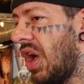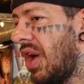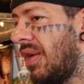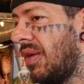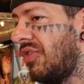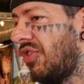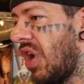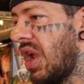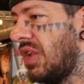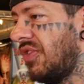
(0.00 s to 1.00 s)
uh,
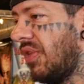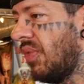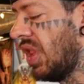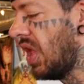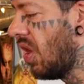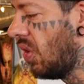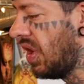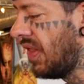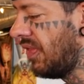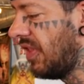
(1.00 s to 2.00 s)
trying to really hone
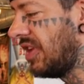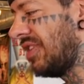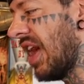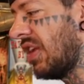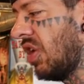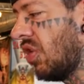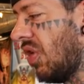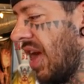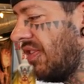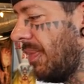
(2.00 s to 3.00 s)
in the
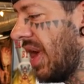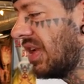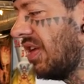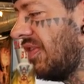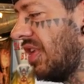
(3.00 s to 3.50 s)
technical aspect of